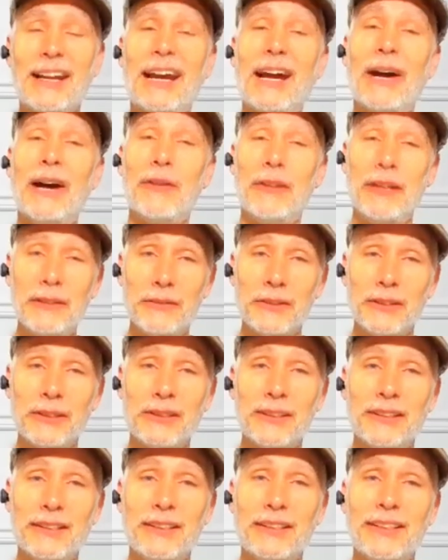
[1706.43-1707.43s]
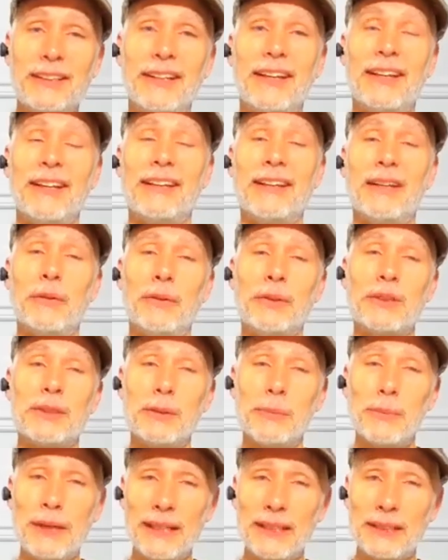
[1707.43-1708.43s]
However, there was
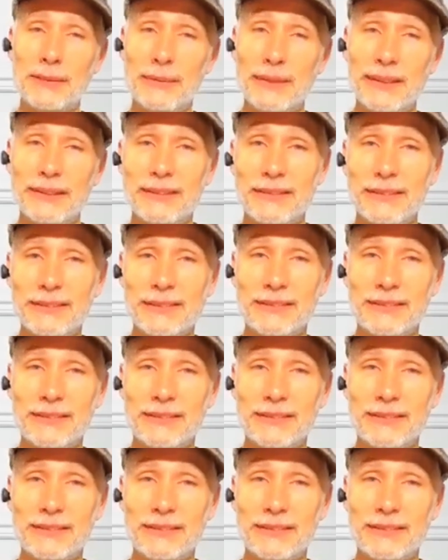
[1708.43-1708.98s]
a basement.